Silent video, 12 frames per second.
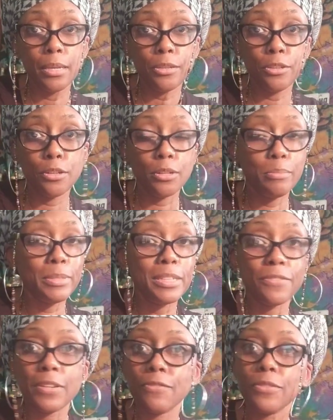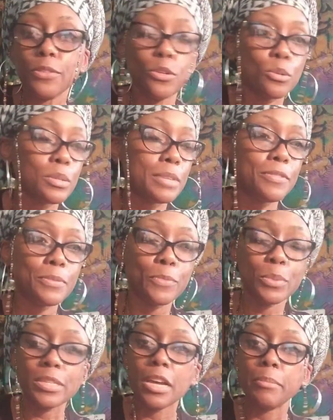You know, it'd be different if, you know, if it
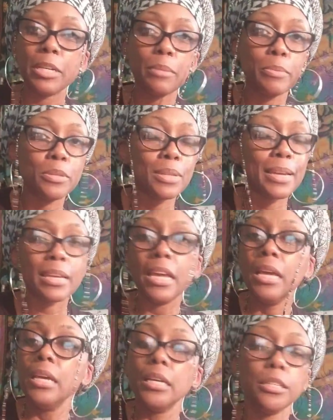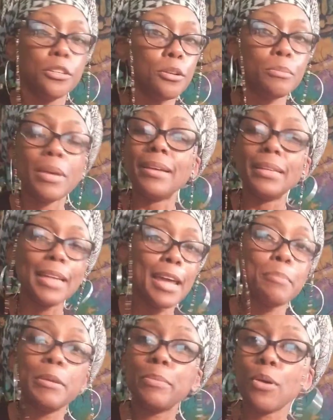was coming up and you're like, you know, a lot
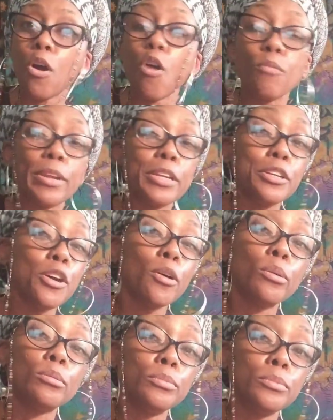of people already know,